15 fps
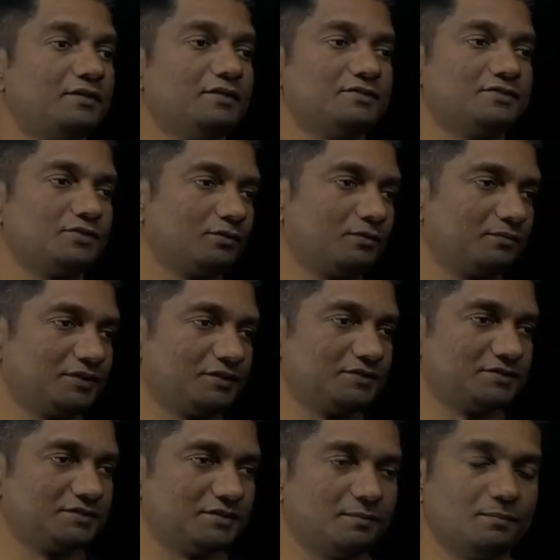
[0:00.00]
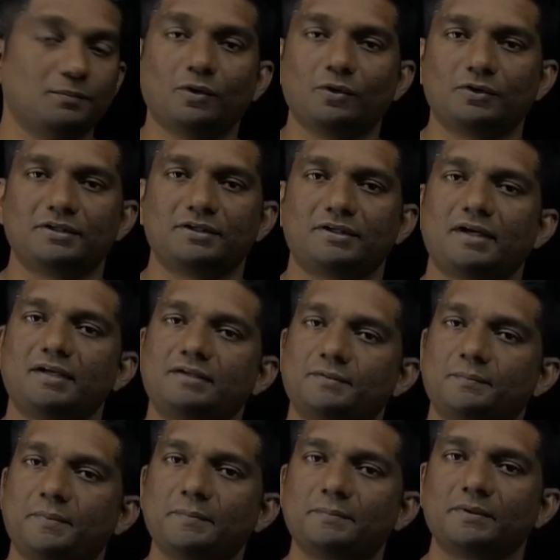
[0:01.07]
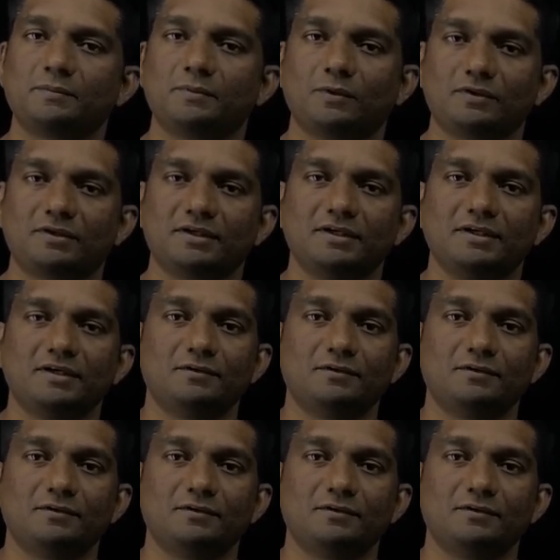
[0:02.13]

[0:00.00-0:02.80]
this boat, right, the paper boat,